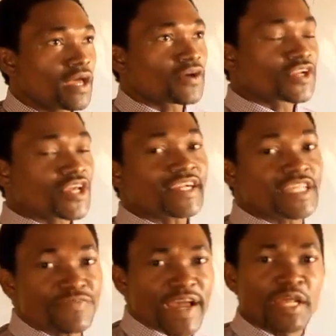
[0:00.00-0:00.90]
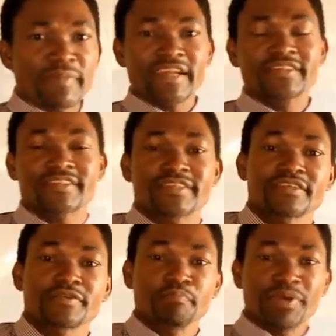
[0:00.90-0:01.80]
Radioactive
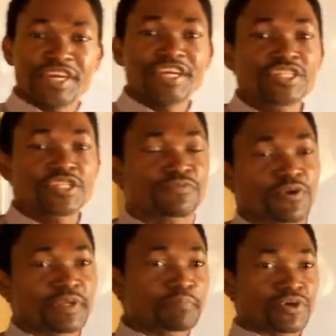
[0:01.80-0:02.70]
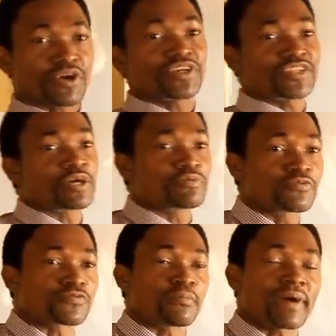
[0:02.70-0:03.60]
elements begins from the periodic table
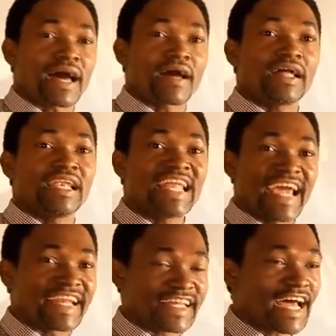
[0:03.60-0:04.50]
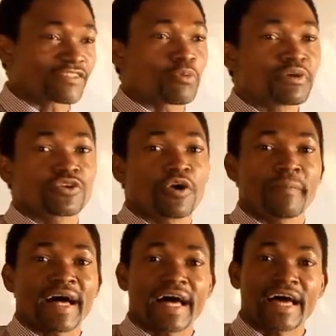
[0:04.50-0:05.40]
from lead, atomic
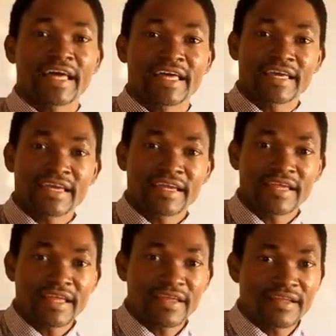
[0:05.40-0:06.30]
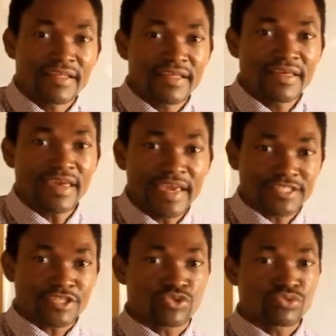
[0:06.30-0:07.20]
number
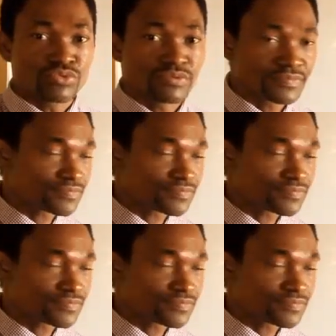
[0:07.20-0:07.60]
82.